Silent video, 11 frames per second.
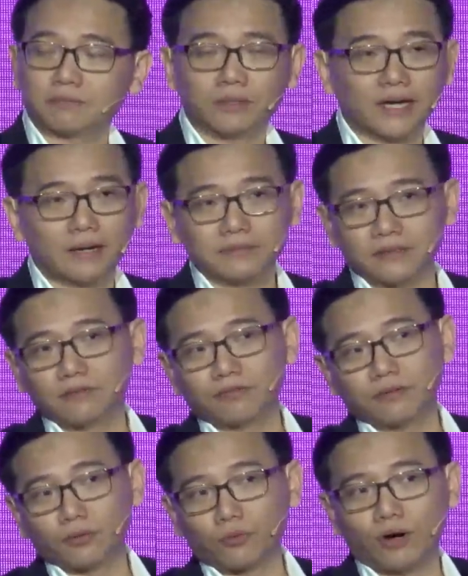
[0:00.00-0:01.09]
perhaps have
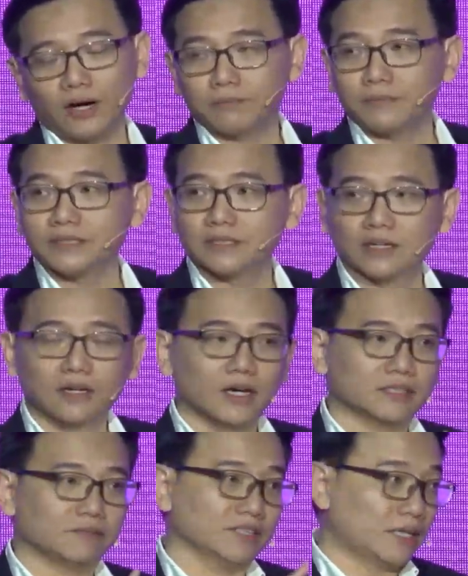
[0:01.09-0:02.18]
different requirements
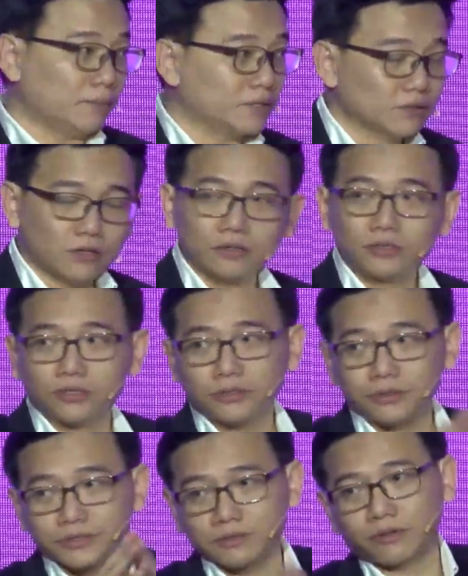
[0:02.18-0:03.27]
as far as capital controls,